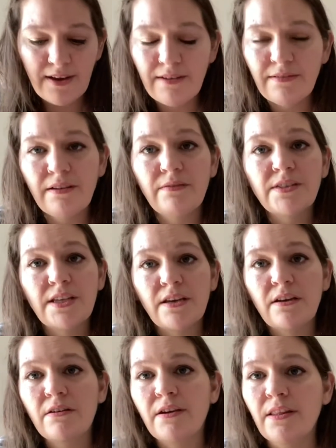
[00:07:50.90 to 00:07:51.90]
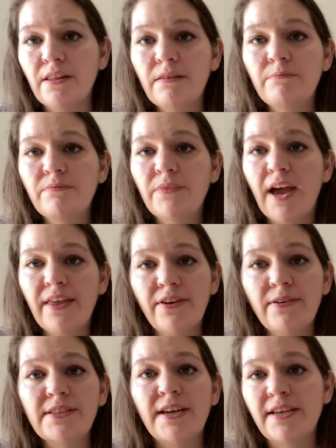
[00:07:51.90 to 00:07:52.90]
I was like, okay, there
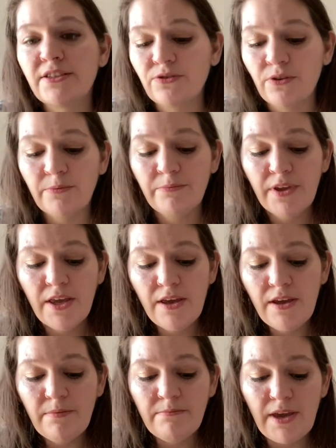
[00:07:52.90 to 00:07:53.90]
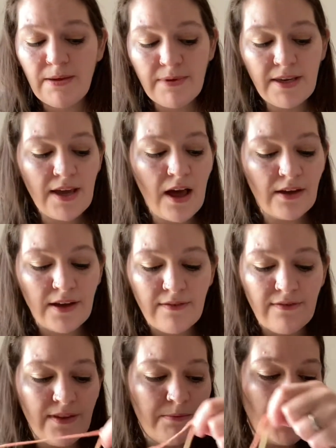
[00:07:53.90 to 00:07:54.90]
was an ice storm. Maybe I'll
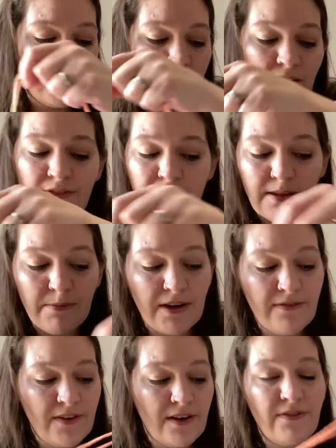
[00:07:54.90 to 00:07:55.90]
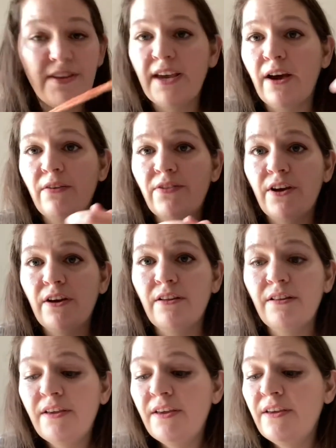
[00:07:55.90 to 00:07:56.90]
give the post office the benefit of the doubt. They'll
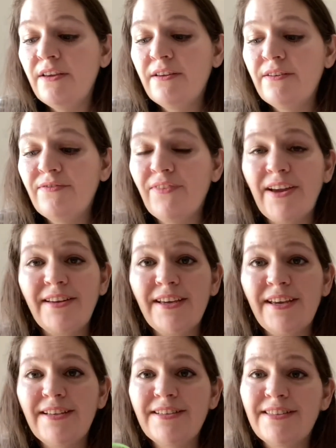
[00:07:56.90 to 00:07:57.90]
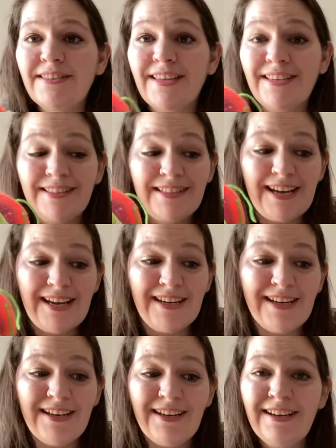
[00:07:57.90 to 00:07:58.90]
find it. They did.
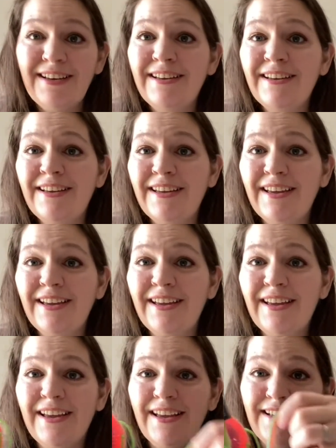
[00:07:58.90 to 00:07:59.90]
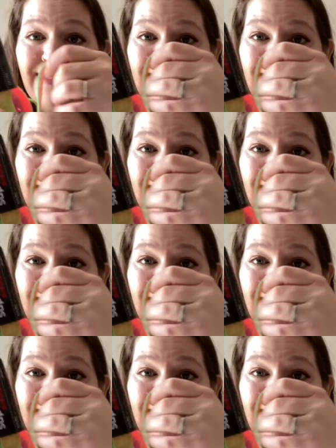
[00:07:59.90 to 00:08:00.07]
It's